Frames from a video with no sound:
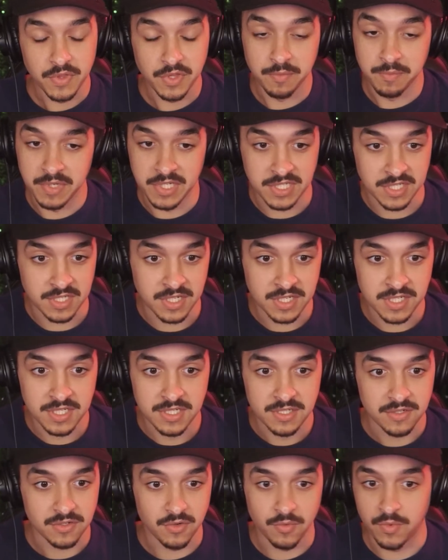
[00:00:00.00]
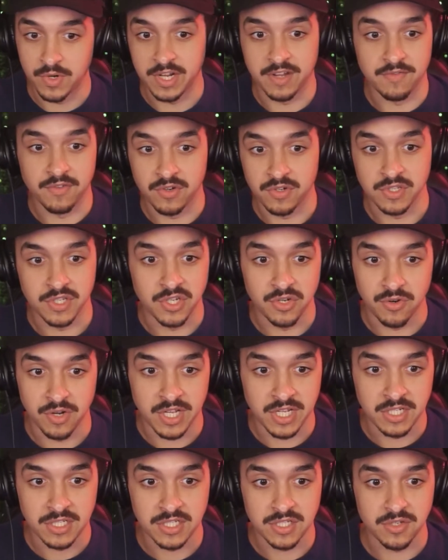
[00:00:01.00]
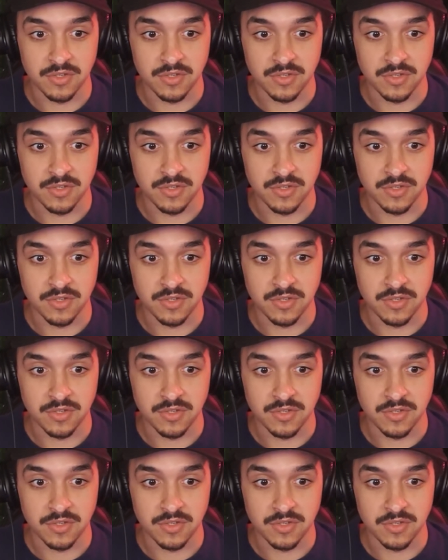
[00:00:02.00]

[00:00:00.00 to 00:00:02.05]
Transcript: the business or whatever you're in.